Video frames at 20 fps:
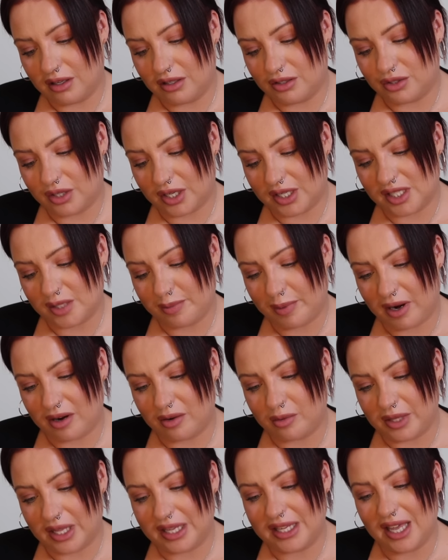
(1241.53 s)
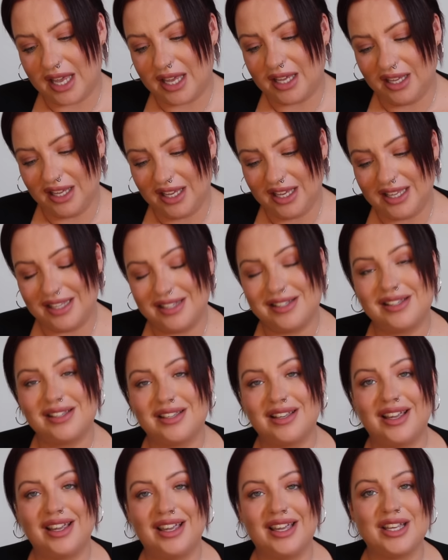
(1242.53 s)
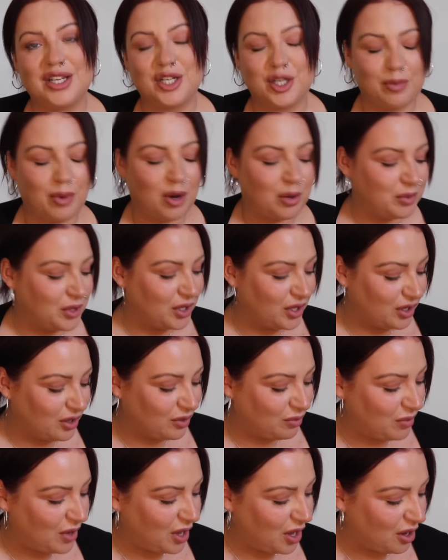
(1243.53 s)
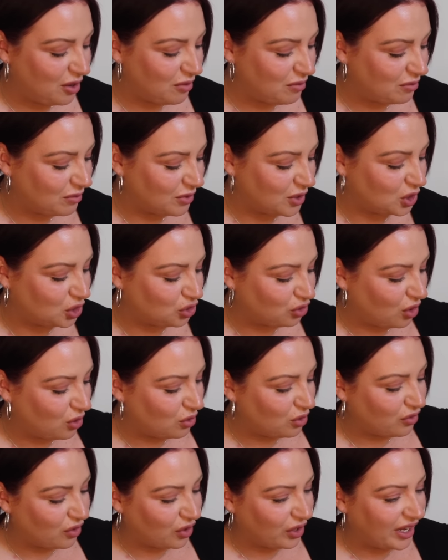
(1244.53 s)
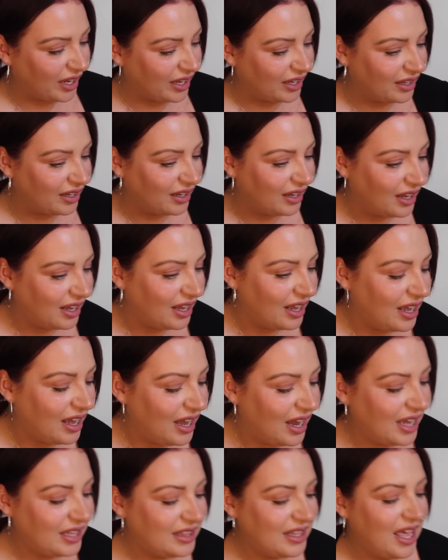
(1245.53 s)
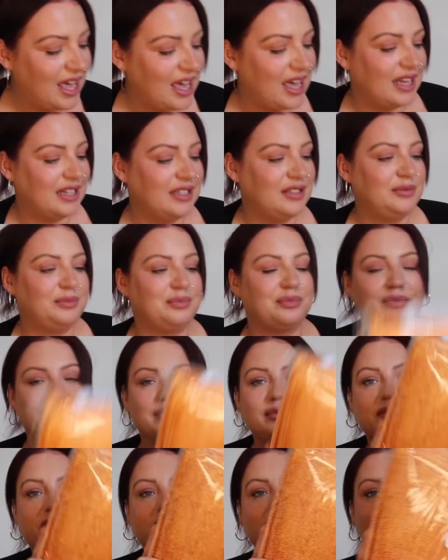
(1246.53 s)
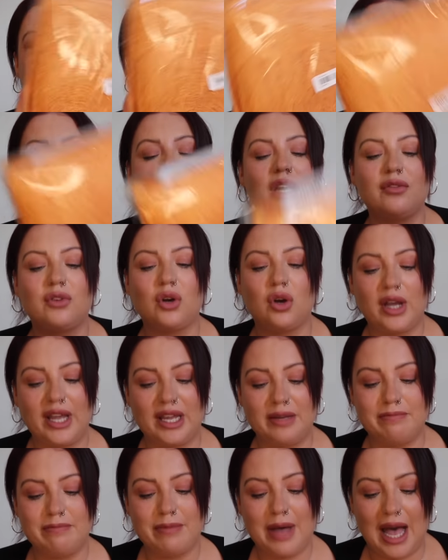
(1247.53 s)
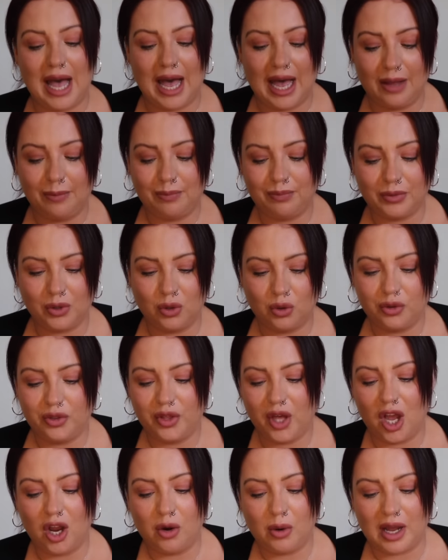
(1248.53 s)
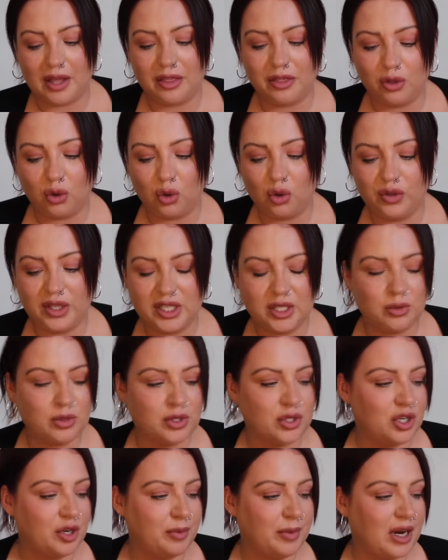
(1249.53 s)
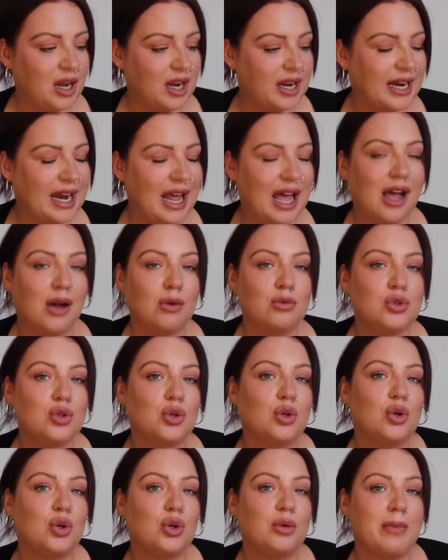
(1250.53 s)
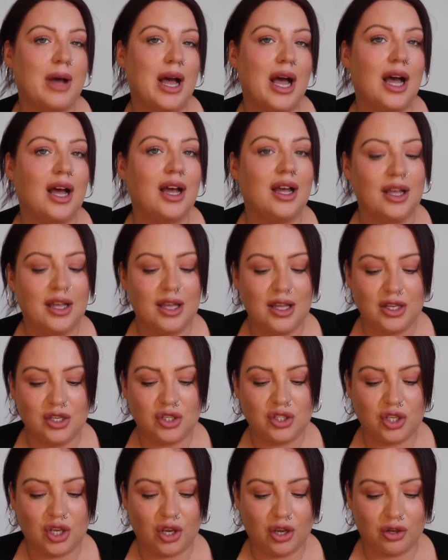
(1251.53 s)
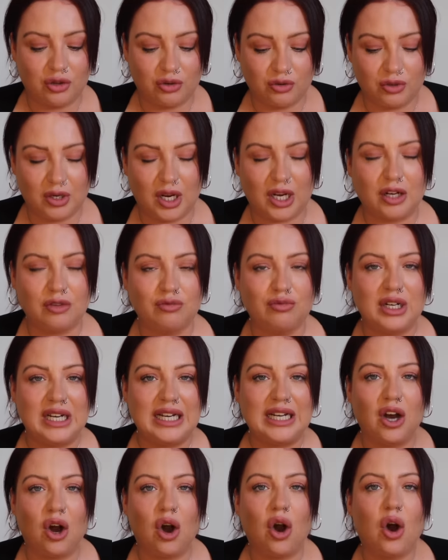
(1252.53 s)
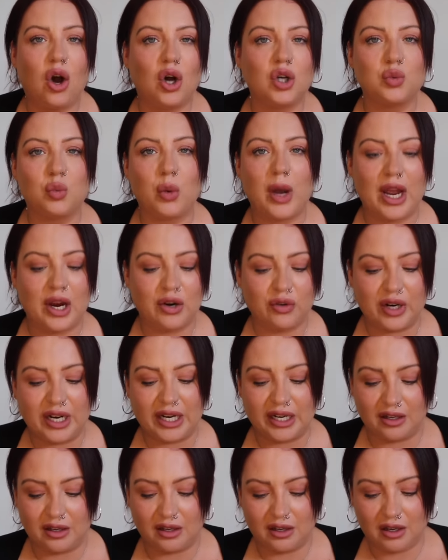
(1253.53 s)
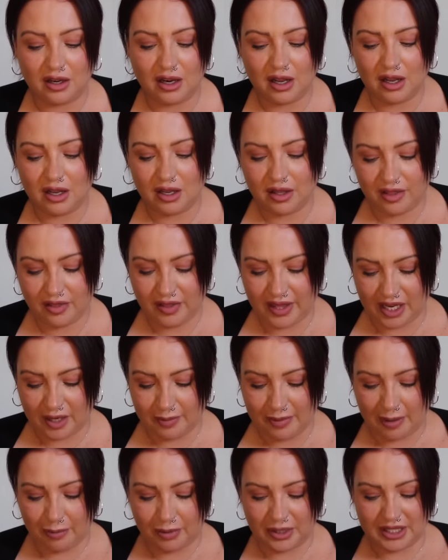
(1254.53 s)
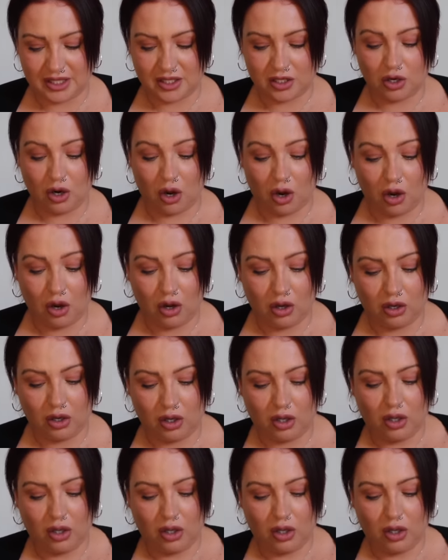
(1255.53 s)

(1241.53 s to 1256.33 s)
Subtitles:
Transparent with that, yeah it is. It is, you pop your controller on it. And then I've got a mat, although I thought this was going to be like an outdoor mat, so like a really hard wearing thick mat, but it's not.